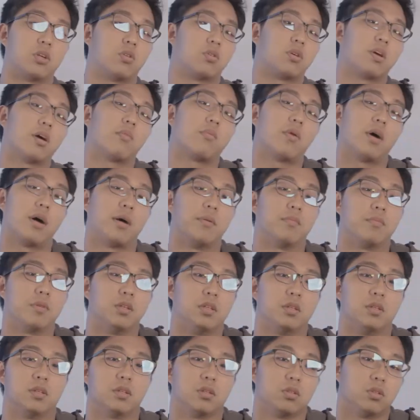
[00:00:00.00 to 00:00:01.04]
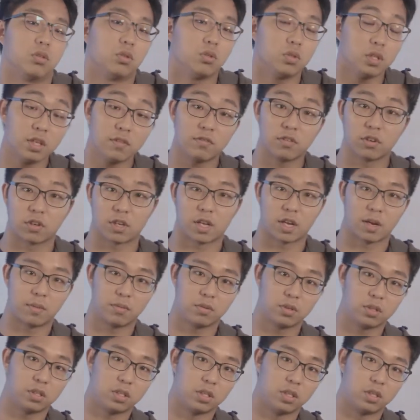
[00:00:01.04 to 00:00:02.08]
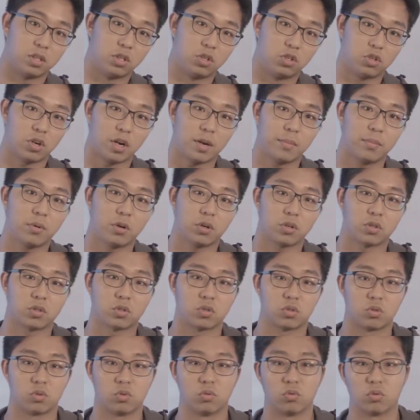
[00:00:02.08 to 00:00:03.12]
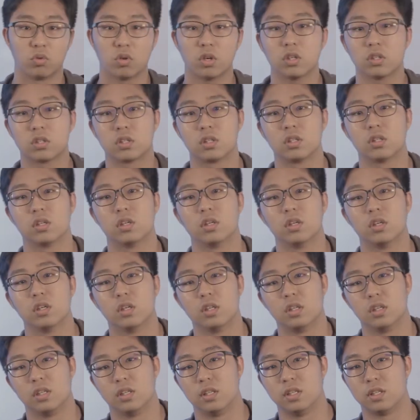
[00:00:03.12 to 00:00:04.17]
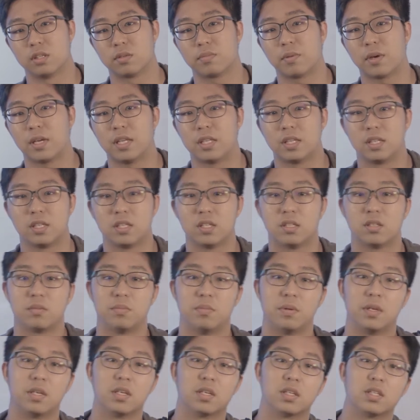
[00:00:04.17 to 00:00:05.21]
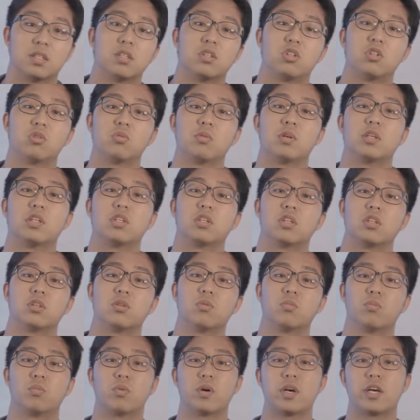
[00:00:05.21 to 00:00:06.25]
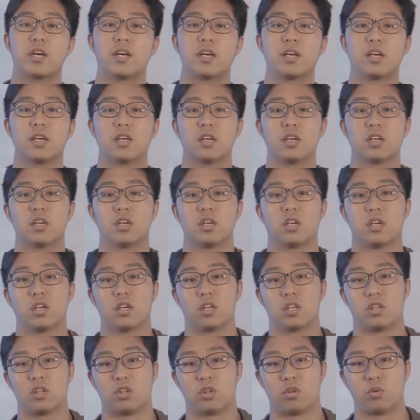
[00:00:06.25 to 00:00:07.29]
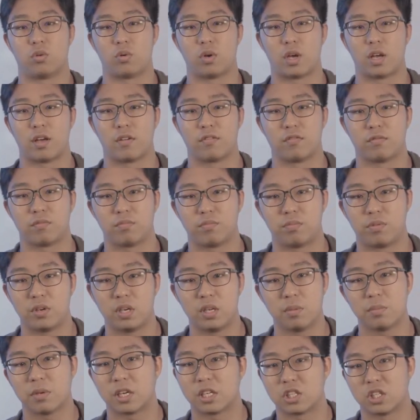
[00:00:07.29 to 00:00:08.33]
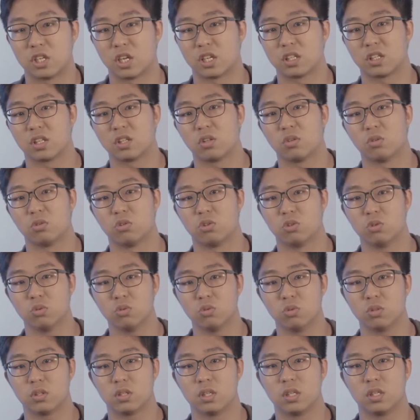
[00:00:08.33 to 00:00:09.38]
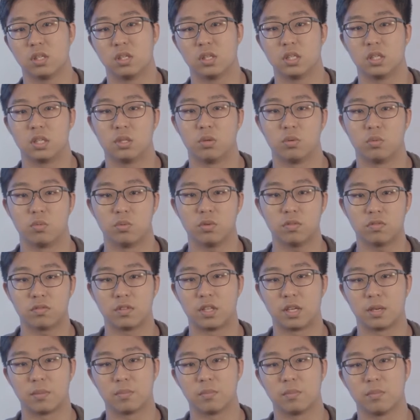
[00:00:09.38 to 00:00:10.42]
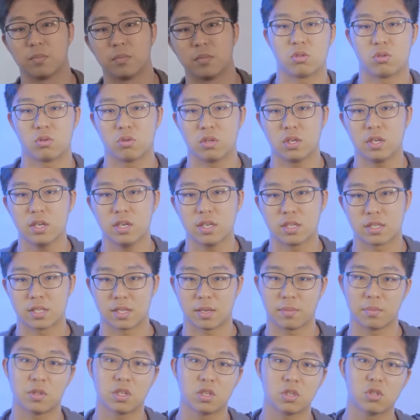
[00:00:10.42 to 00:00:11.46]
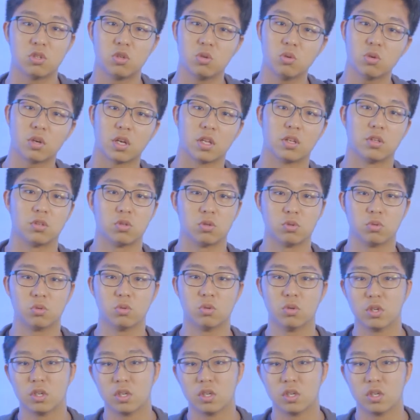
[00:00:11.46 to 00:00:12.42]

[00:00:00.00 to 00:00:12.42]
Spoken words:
you get what I mean. Don't leave your camera in the dry box to rot, despite this being a situation where you have pretty much nothing to shoot with them. So here are some things you can do